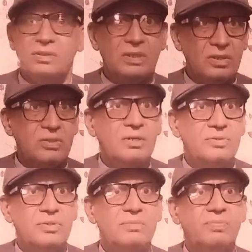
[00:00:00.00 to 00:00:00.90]
other
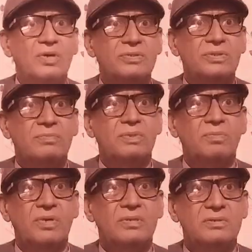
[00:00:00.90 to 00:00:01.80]
parts of the
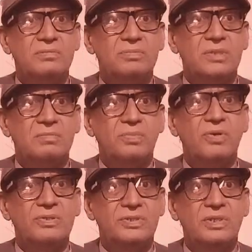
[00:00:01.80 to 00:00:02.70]

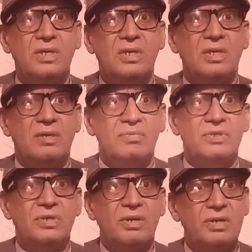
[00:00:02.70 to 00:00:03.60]
parts
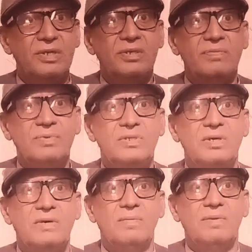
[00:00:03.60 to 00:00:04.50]
which are related with
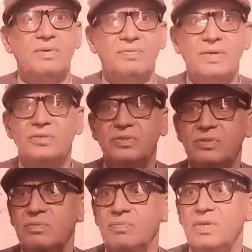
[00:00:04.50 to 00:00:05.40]
the defense
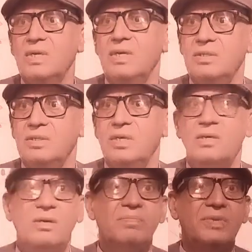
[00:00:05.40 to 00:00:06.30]
system, they
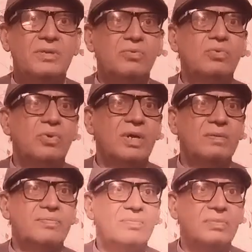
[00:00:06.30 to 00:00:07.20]
come into
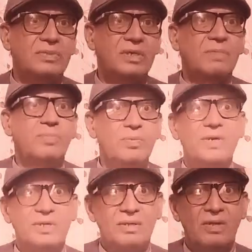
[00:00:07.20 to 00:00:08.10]
their
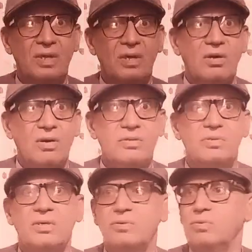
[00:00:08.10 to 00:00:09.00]
puberty or
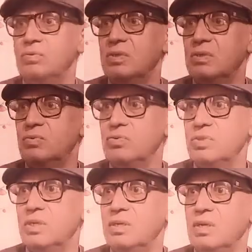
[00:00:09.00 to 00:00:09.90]
into
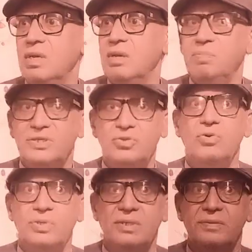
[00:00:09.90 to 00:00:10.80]
their
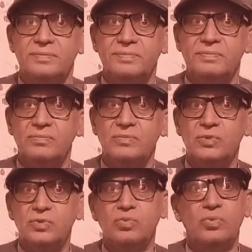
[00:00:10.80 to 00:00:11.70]
maturity
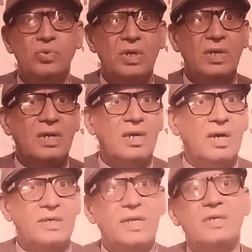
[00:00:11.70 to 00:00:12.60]
to
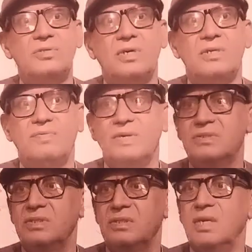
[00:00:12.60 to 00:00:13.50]
attack the
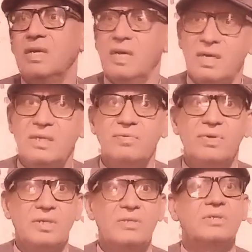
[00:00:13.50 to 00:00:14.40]
infection anywhere
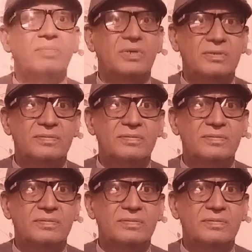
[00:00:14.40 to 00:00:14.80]
in the body.